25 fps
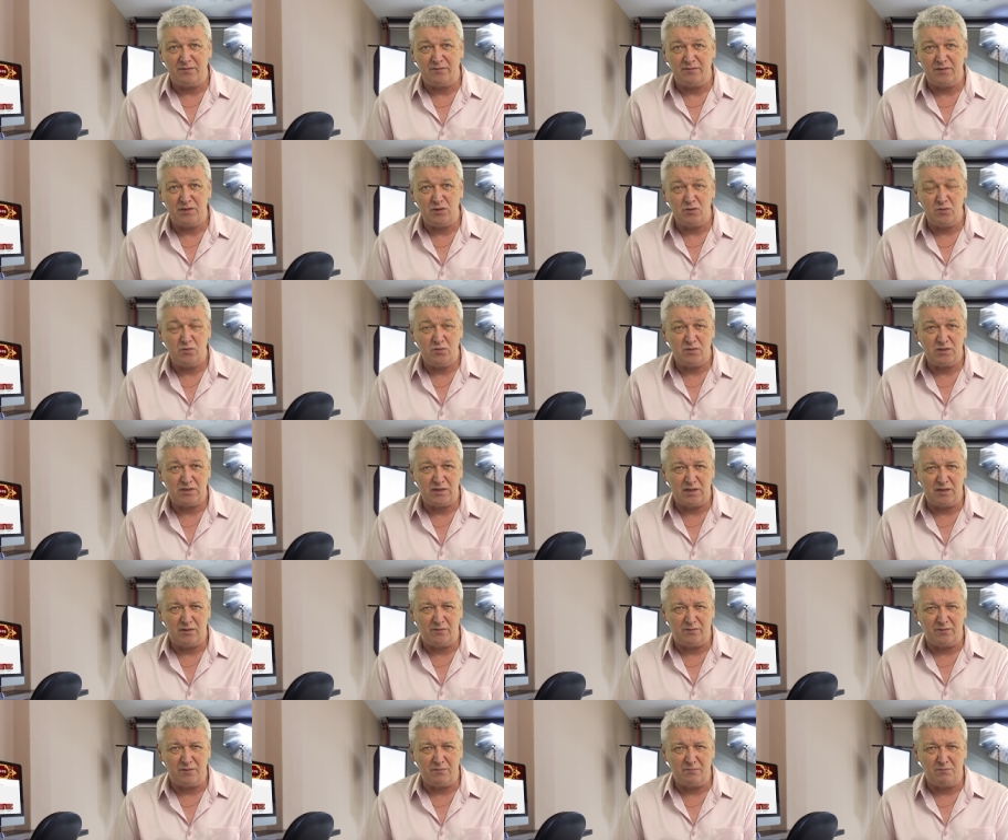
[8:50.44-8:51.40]
view,
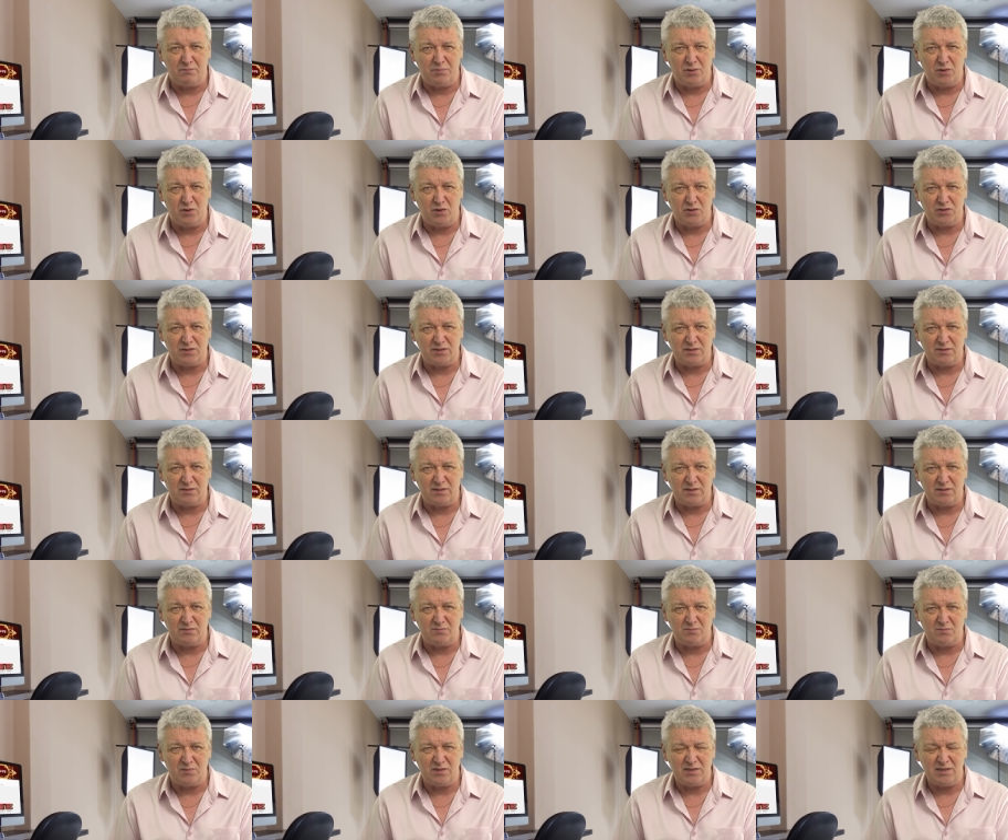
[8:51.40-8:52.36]
self-importance
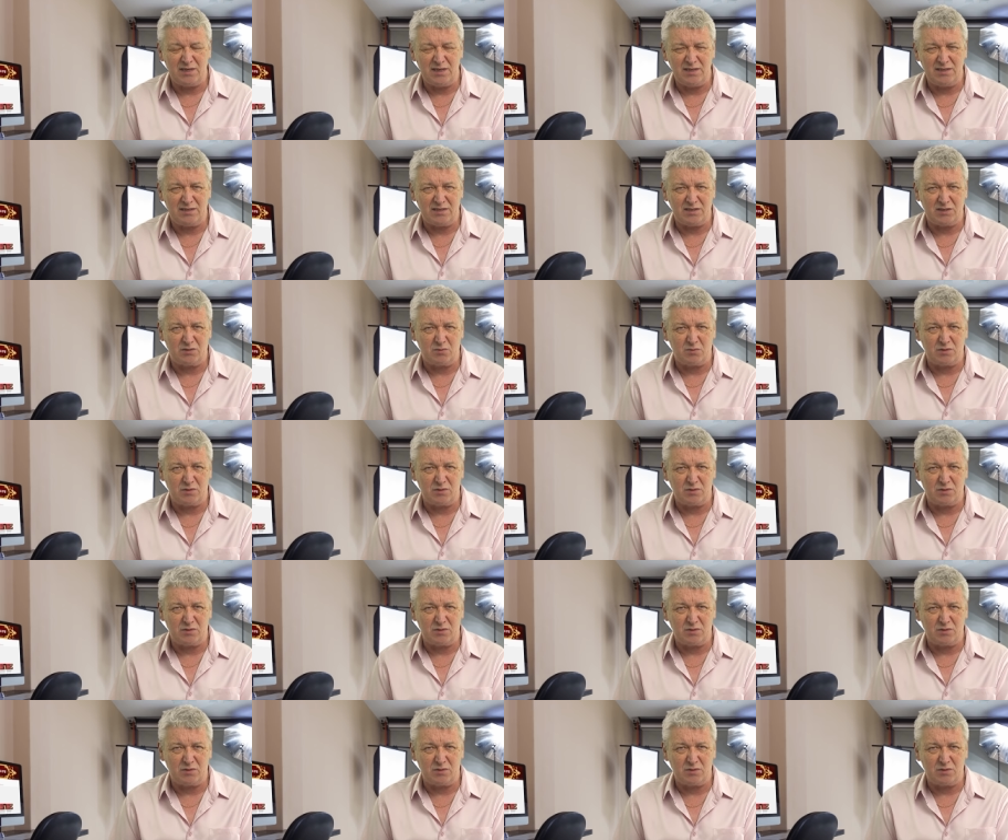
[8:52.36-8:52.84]
and status